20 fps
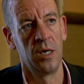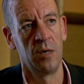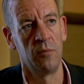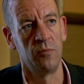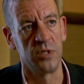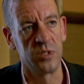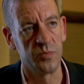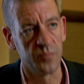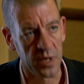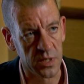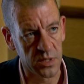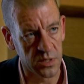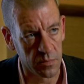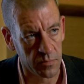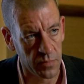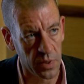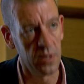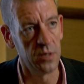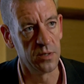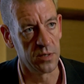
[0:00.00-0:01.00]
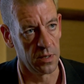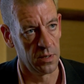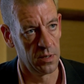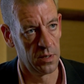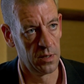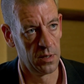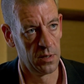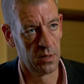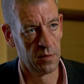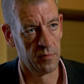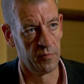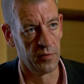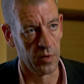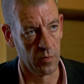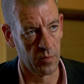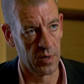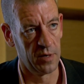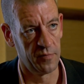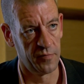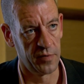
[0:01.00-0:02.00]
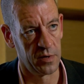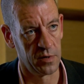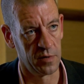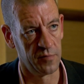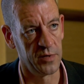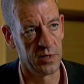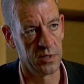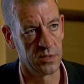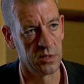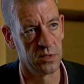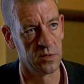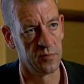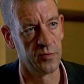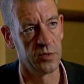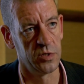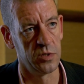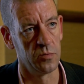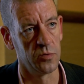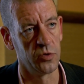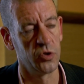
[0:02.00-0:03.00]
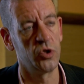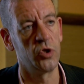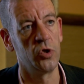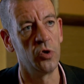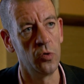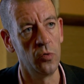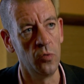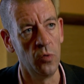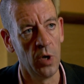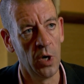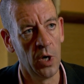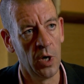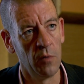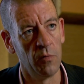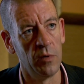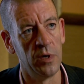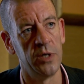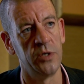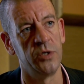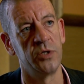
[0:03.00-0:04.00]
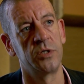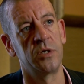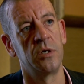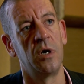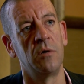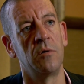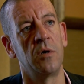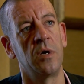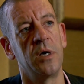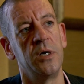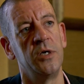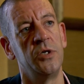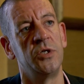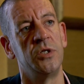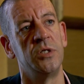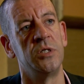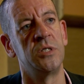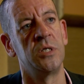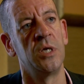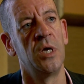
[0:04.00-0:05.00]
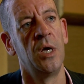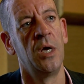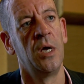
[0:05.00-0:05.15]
responsibility for the welfare of these individuals to religious congregations.